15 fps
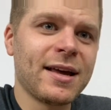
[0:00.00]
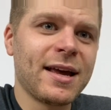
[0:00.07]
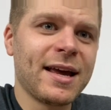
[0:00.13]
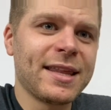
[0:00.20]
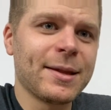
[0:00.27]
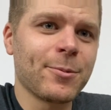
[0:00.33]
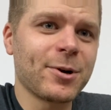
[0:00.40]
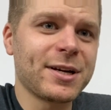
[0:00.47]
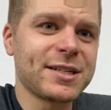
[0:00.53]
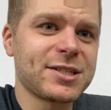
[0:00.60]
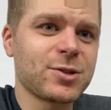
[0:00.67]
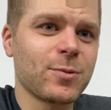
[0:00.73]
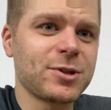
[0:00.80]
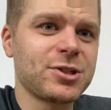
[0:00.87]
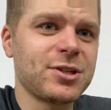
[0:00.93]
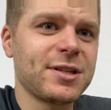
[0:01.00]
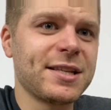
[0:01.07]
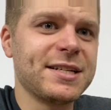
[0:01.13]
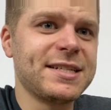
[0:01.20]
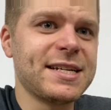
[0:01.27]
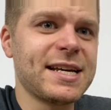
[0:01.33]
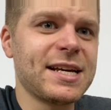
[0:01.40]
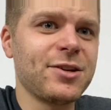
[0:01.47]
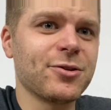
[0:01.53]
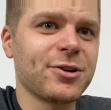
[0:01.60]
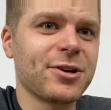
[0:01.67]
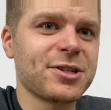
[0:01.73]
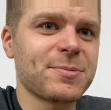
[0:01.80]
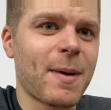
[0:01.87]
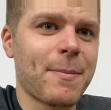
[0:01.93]
Then we're going to switch to the D, and you'll
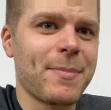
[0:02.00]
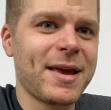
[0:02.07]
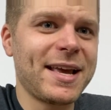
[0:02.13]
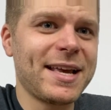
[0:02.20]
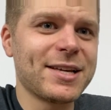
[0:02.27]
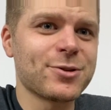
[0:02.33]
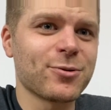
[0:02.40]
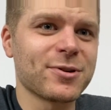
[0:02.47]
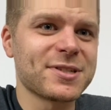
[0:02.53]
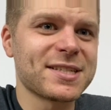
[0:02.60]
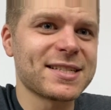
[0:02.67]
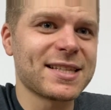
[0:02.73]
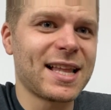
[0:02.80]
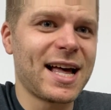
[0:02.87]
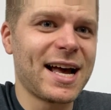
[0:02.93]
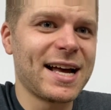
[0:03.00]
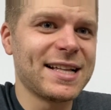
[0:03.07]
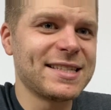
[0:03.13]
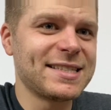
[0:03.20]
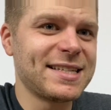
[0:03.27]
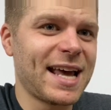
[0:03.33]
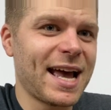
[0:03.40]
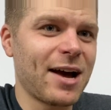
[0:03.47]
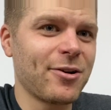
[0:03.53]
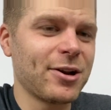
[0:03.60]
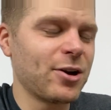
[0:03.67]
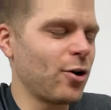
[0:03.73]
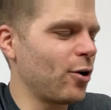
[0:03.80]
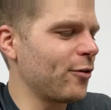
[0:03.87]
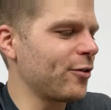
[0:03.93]
notice my pinky sort of slides down
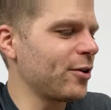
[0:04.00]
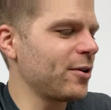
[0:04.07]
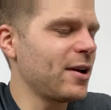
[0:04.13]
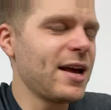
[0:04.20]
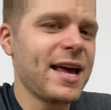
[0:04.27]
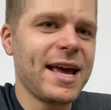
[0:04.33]
and over.